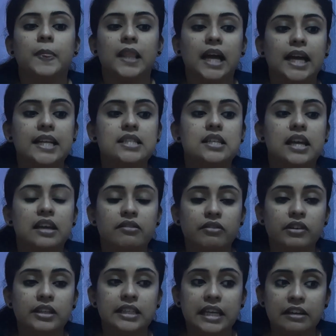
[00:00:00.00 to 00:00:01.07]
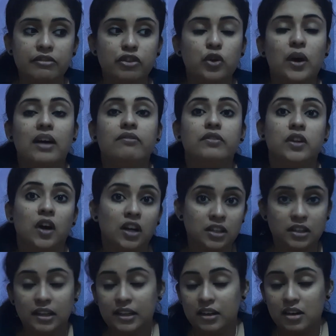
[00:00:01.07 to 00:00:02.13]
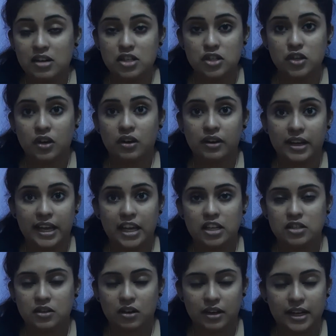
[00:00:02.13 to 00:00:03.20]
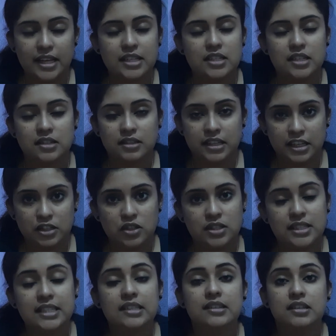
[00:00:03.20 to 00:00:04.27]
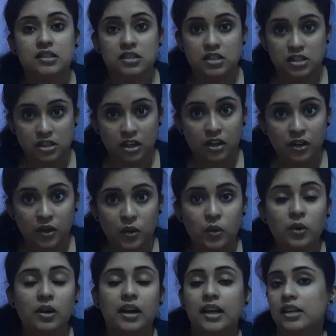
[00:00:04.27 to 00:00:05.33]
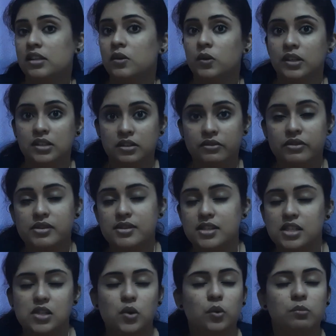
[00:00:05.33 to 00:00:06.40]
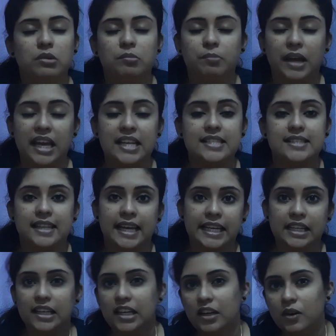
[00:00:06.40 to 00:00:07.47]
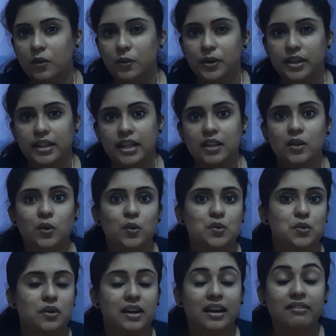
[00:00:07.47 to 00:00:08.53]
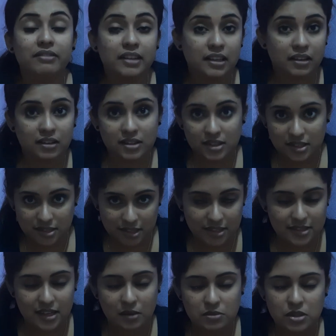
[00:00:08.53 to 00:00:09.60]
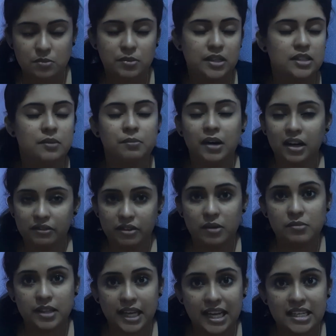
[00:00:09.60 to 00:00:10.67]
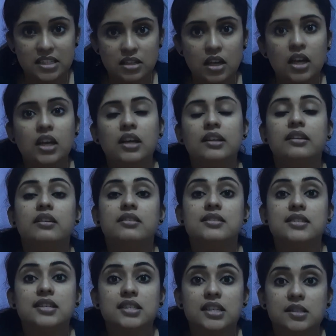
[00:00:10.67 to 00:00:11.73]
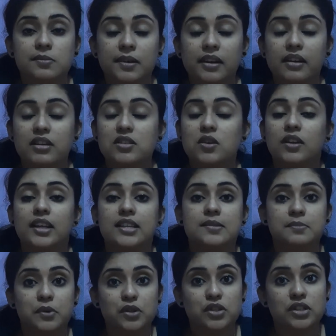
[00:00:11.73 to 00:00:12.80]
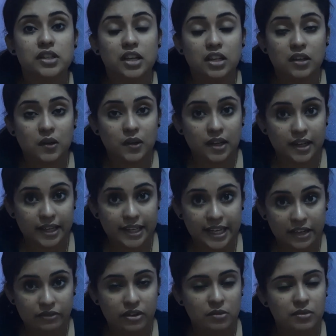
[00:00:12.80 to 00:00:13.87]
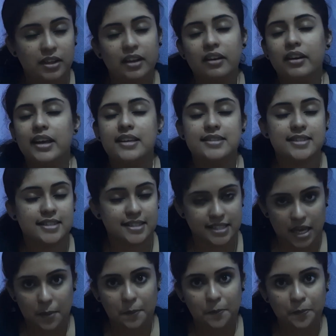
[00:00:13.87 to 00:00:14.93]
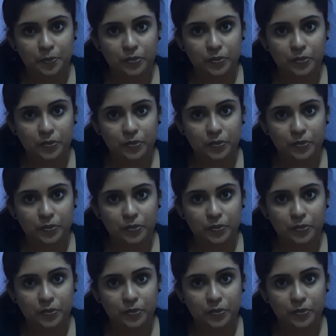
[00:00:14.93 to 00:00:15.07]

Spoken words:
And even if you have not cleared your GATE or NET, they'd still consider you, and the only difference is you will be paid slightly lower than those who have cleared these exams. But apart from that, the research experience or the exposure that you're going to get from there is the same.